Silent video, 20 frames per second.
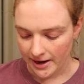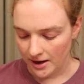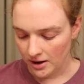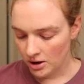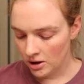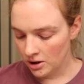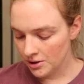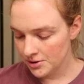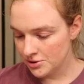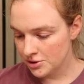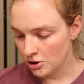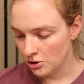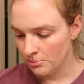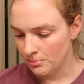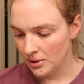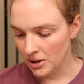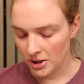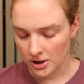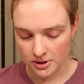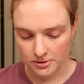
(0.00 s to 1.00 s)
I also
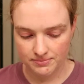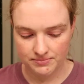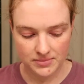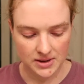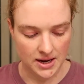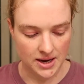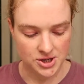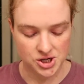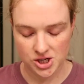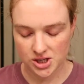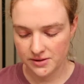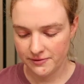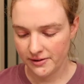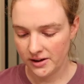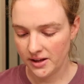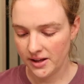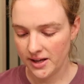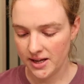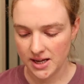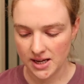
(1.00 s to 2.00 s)
bought, I just
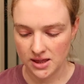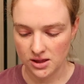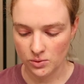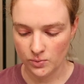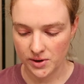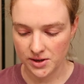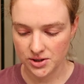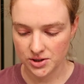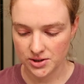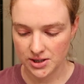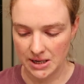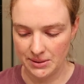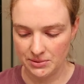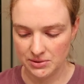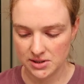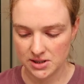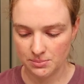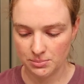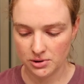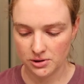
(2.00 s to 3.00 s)
felt like in the winter time, it
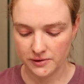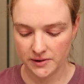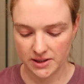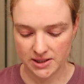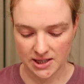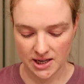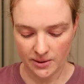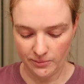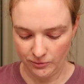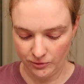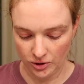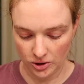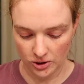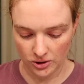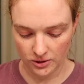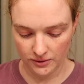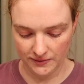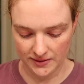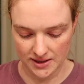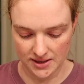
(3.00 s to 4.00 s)
was the perfect time for
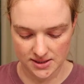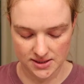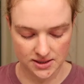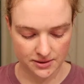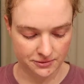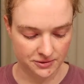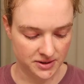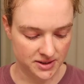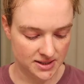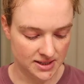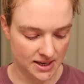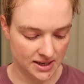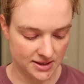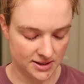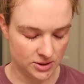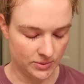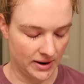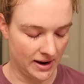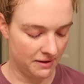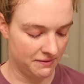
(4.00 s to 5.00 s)
all of these different
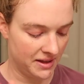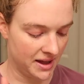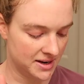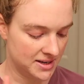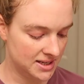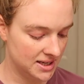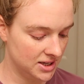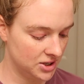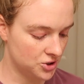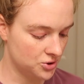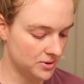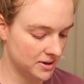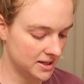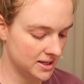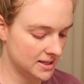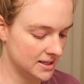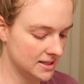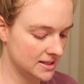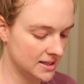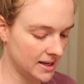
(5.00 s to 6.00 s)
scents. So I have that tea tree.
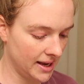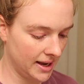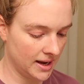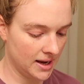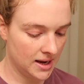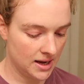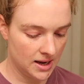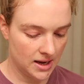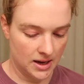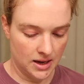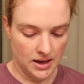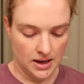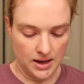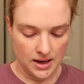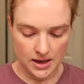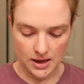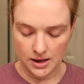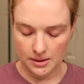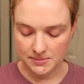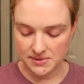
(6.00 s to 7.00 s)
This is like
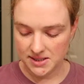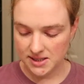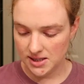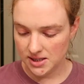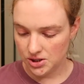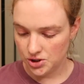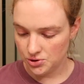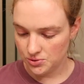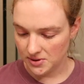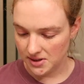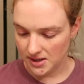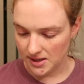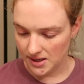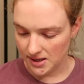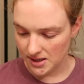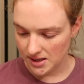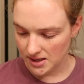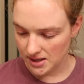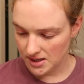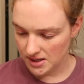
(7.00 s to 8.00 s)
tea
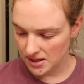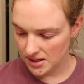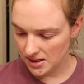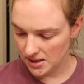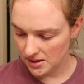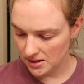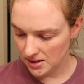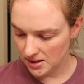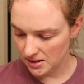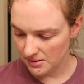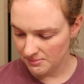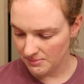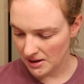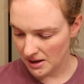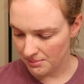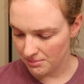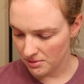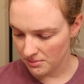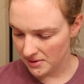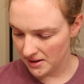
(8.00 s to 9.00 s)
tree,
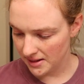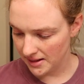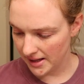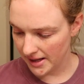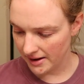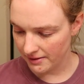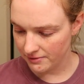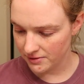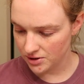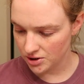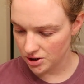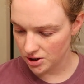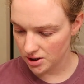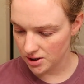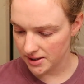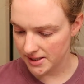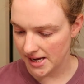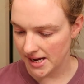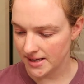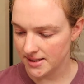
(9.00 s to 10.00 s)
peppermint,
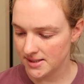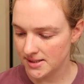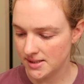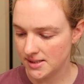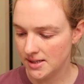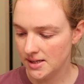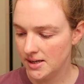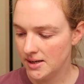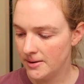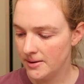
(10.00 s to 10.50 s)
lavender. Yes.